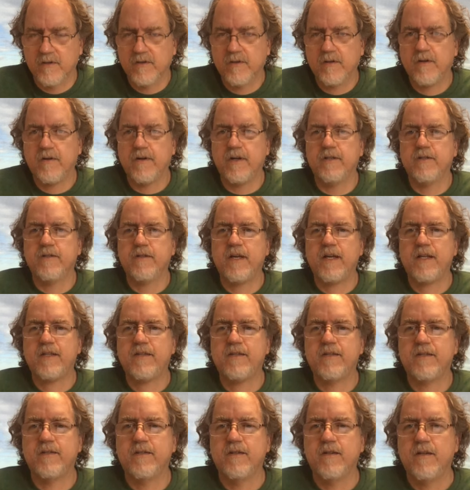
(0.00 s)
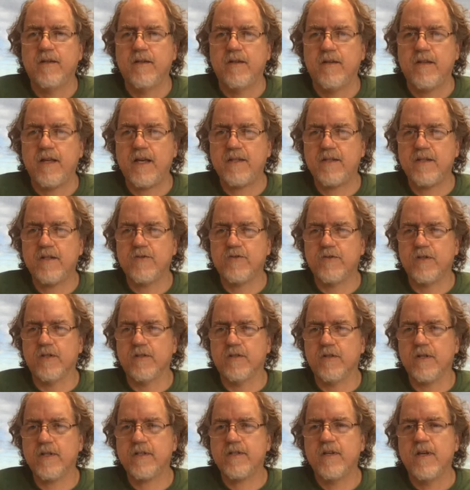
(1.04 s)
All right, so that's interesting.
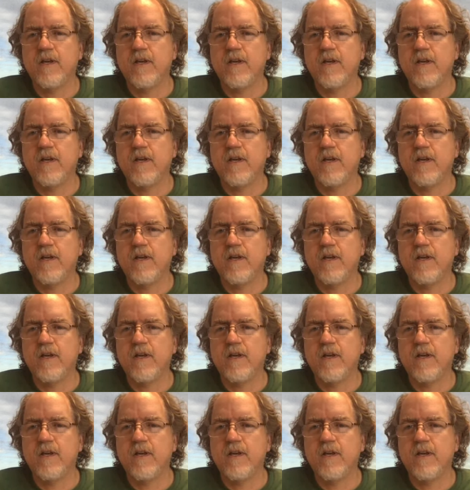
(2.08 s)
So